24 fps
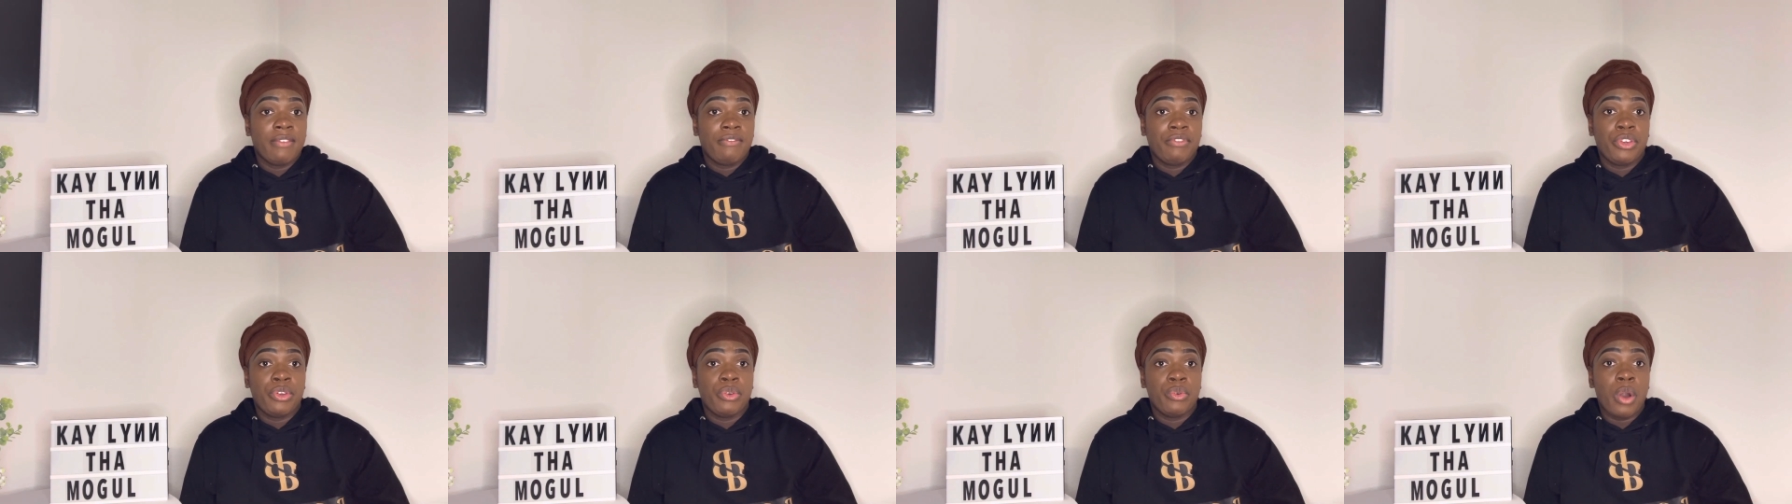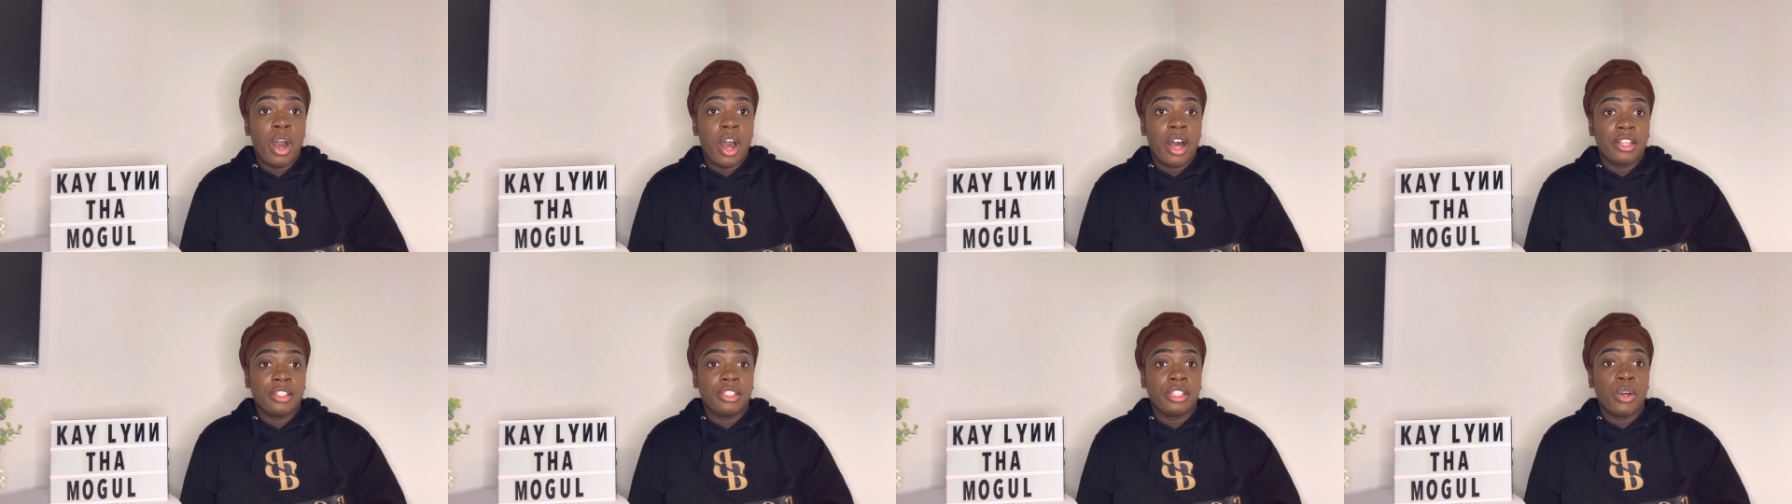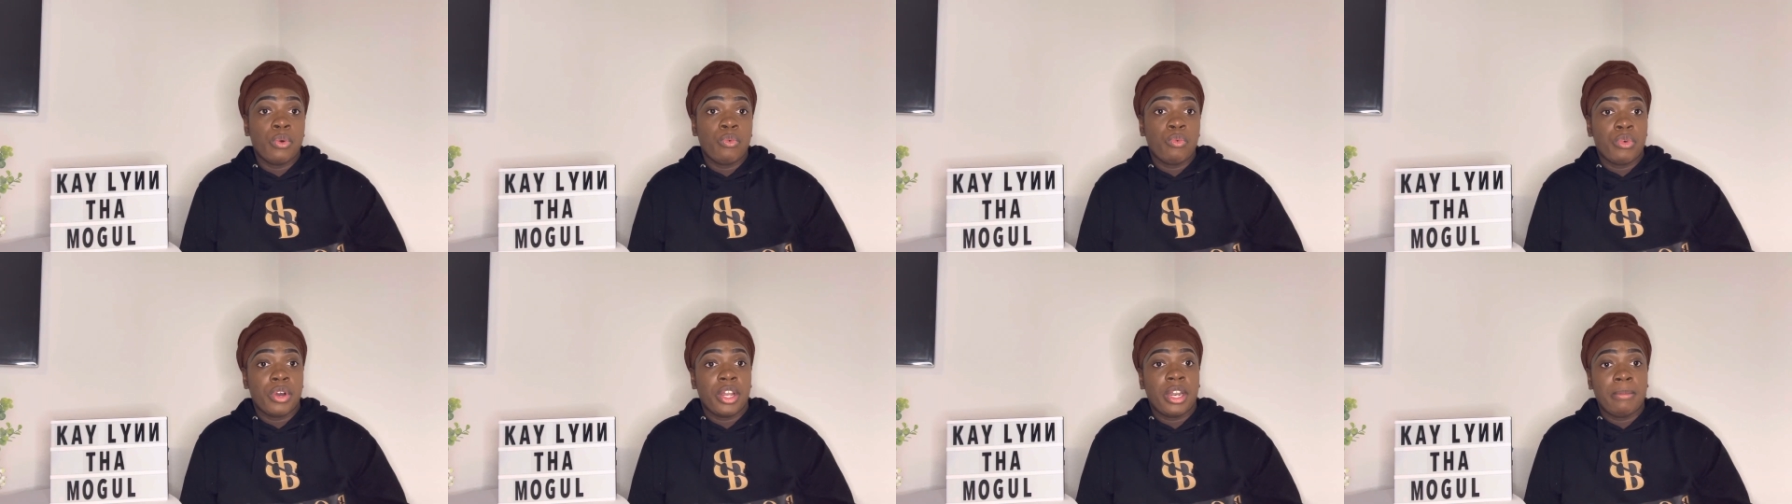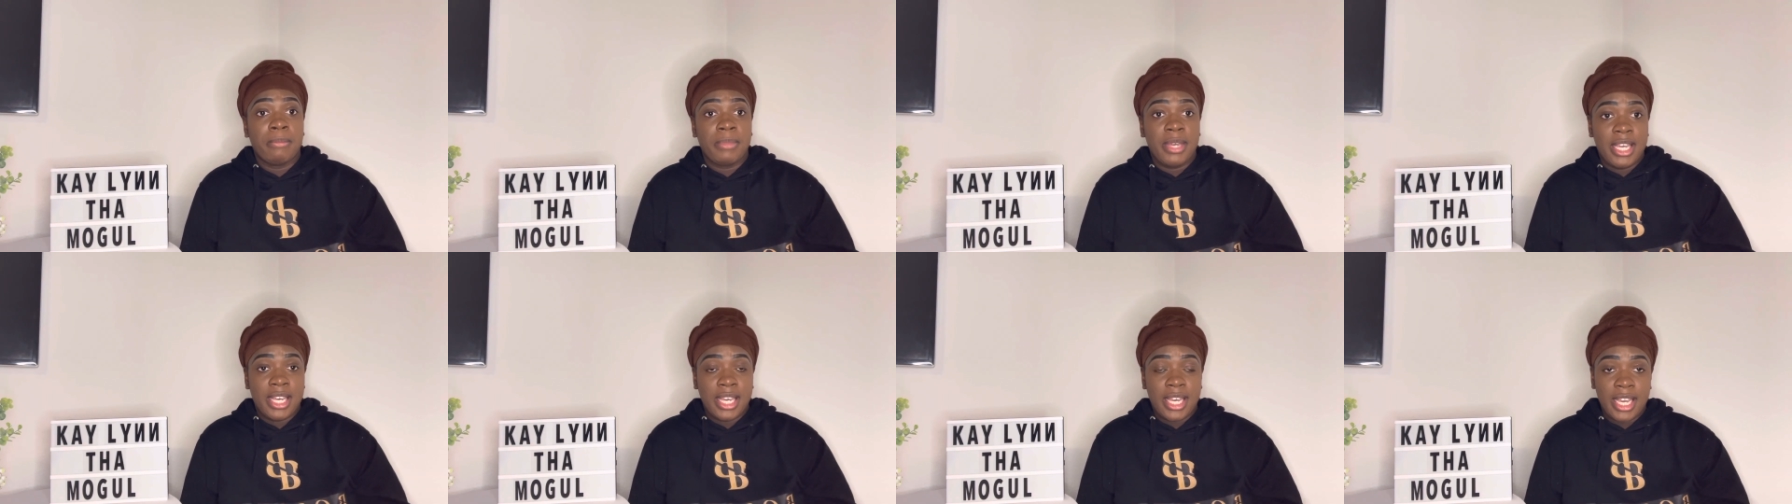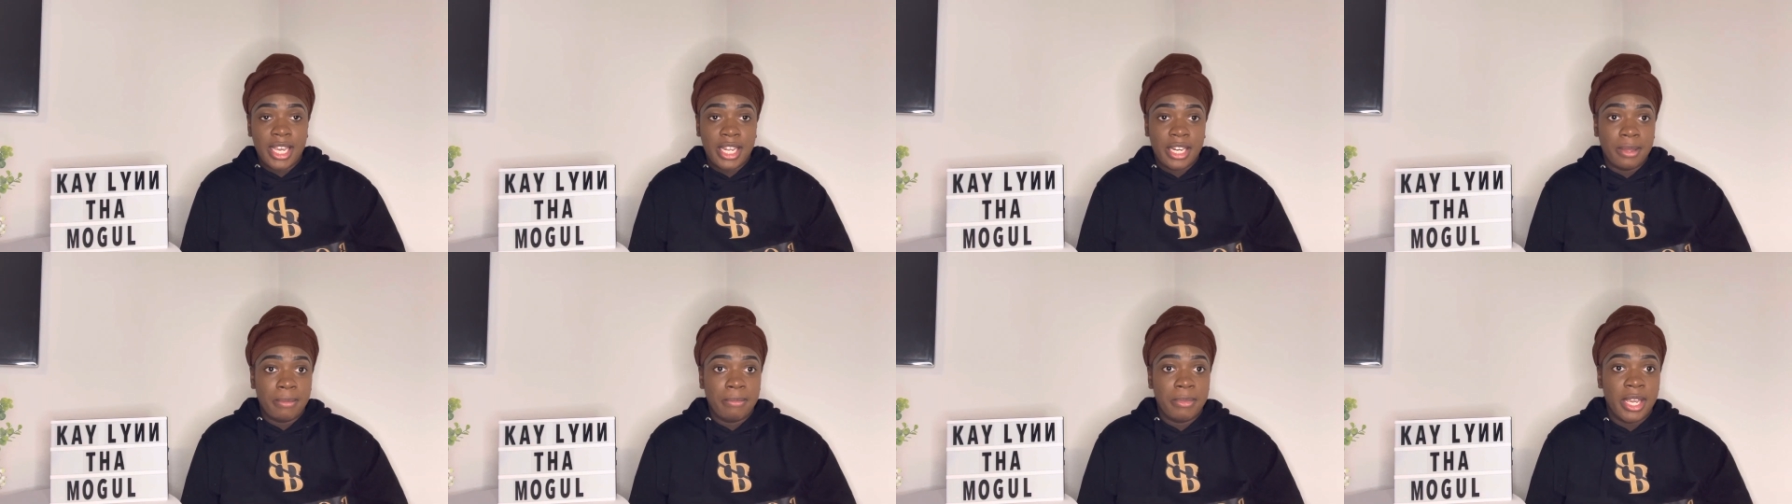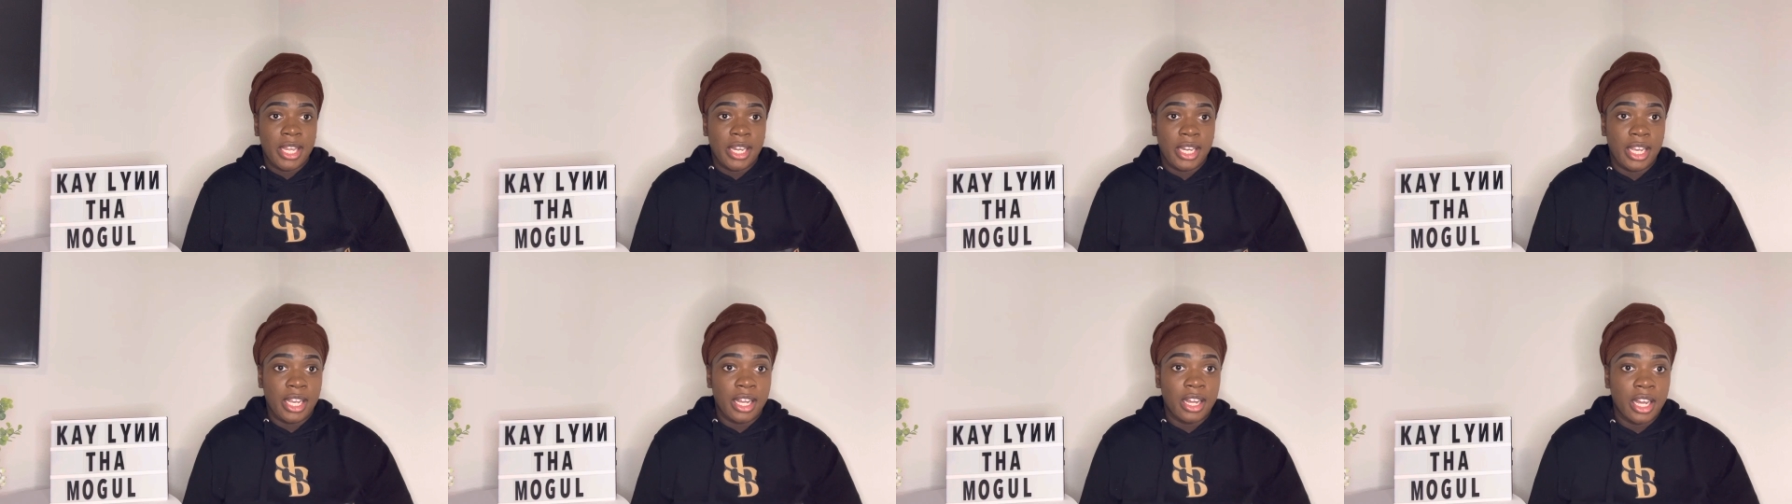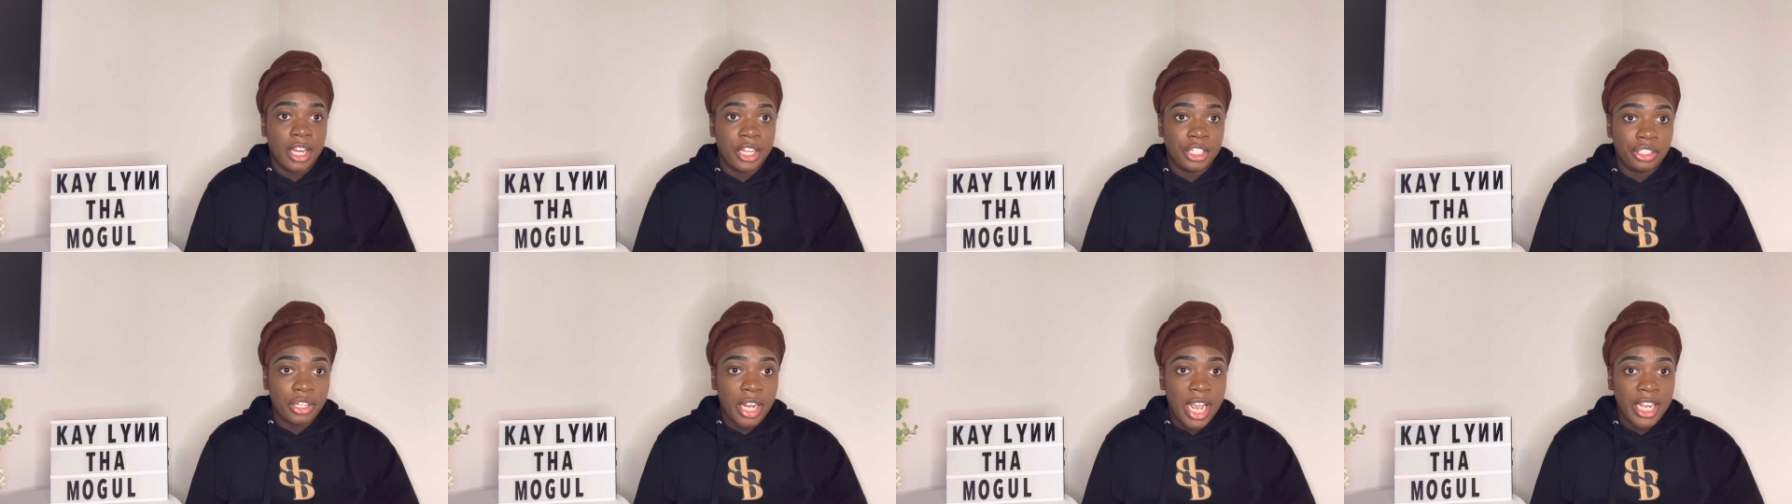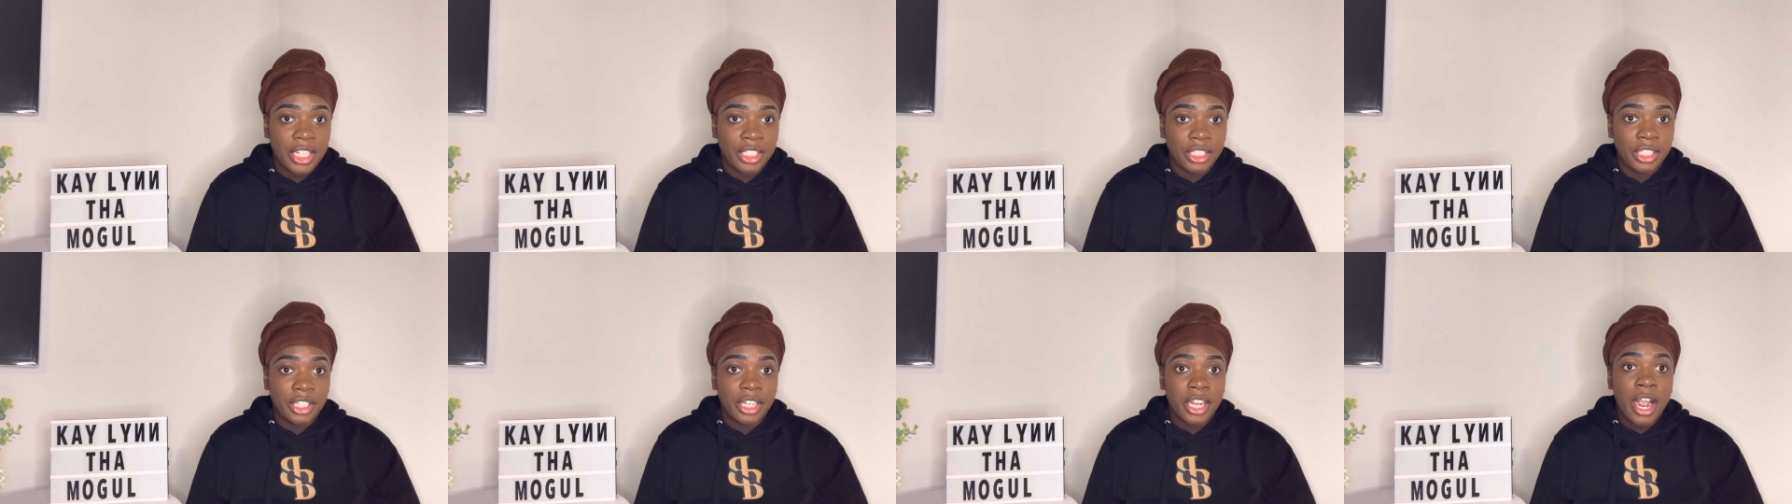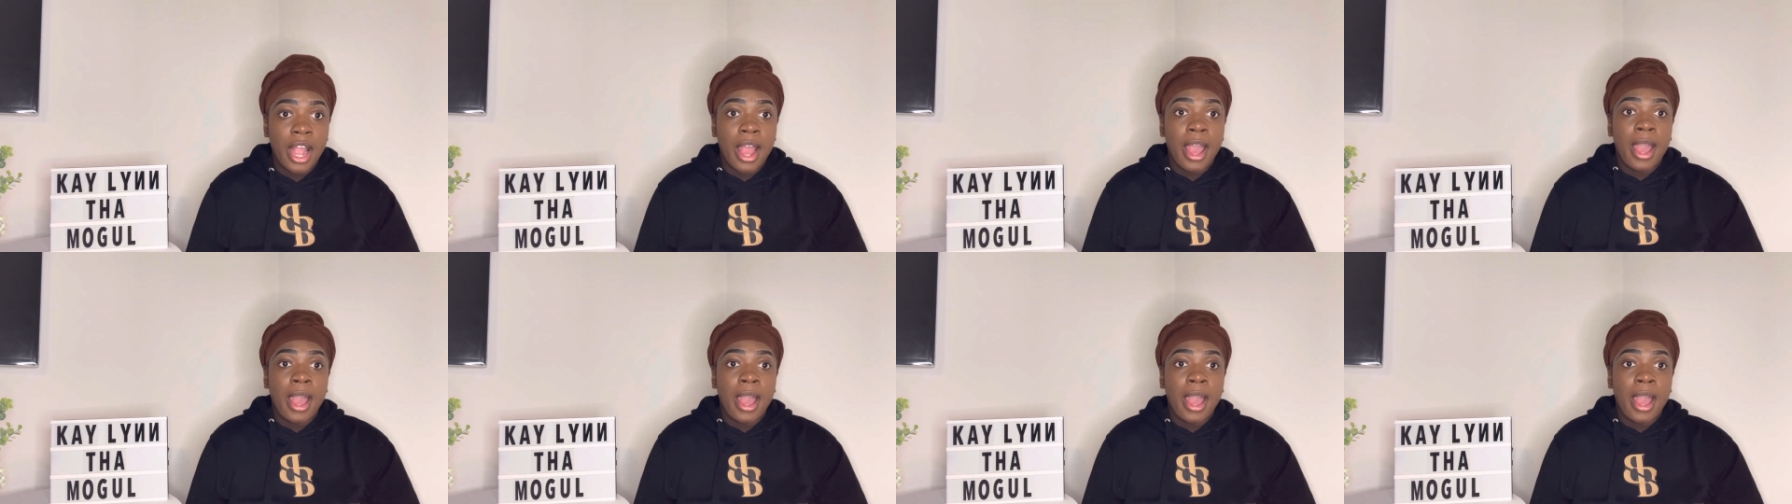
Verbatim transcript: you also want to be an independent contractor,